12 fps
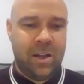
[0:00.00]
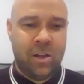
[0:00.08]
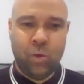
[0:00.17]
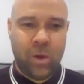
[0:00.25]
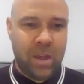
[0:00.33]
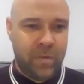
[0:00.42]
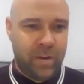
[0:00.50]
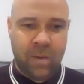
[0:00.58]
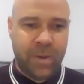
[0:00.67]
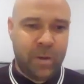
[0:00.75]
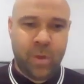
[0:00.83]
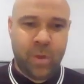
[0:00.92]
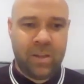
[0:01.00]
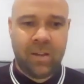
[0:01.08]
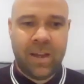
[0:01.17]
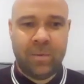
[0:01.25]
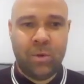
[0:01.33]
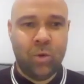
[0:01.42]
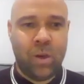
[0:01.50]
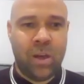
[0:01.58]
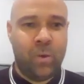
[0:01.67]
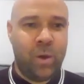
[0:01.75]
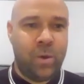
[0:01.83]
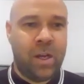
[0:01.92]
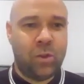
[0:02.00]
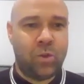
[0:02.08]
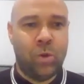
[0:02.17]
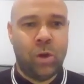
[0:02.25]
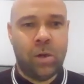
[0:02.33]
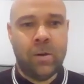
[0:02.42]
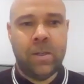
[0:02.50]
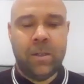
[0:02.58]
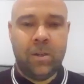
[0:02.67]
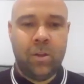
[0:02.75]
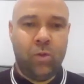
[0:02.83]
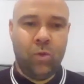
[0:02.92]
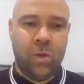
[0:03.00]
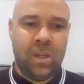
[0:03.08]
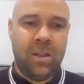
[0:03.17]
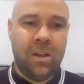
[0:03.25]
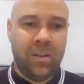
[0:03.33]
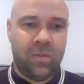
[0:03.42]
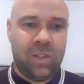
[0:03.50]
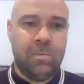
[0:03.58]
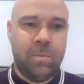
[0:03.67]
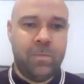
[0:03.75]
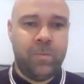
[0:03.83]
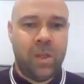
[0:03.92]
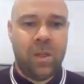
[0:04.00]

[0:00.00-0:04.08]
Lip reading: is okay for a limited period of time. You only get away with that so long. They do need that team